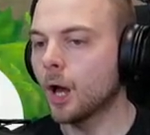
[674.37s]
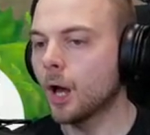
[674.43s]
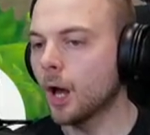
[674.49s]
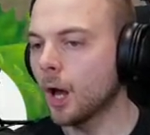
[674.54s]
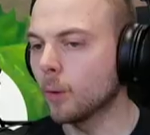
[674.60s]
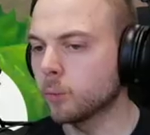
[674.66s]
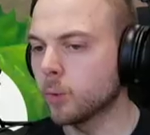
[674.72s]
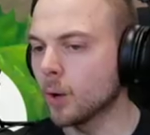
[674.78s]

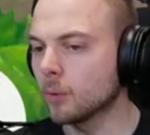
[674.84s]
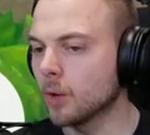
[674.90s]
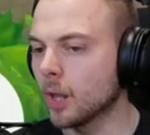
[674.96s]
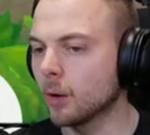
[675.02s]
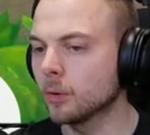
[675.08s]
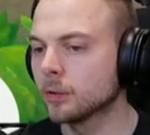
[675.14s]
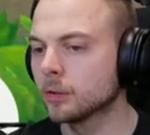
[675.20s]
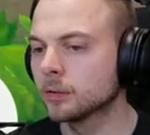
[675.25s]

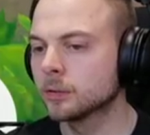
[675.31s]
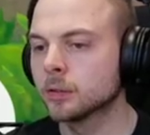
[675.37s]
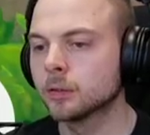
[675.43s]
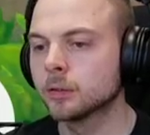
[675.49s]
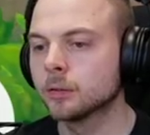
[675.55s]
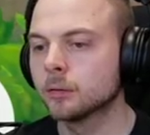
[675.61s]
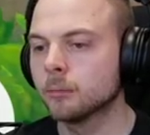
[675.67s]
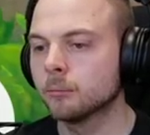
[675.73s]
Oh,
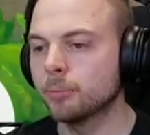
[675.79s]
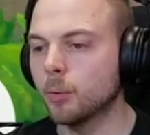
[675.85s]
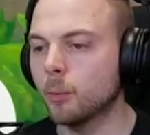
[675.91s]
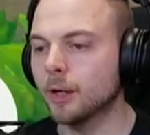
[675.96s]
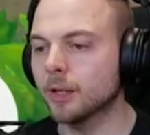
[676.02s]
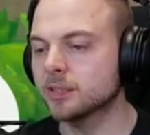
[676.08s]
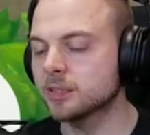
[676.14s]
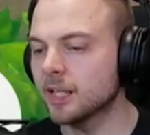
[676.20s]
Wooloo! But
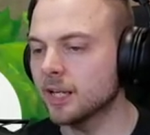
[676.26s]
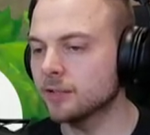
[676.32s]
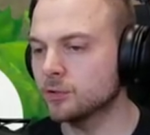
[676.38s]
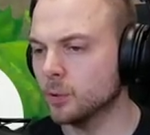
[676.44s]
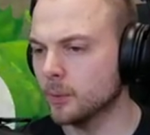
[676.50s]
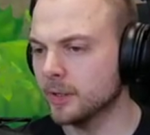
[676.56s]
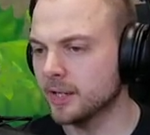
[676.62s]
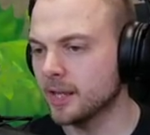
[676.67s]
what's that
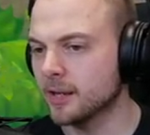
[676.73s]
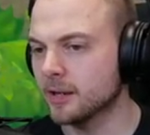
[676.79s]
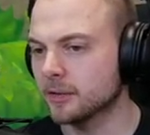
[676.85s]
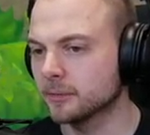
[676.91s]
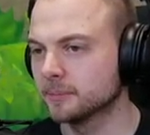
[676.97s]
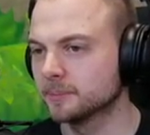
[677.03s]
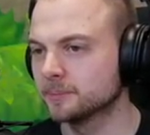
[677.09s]
doing here?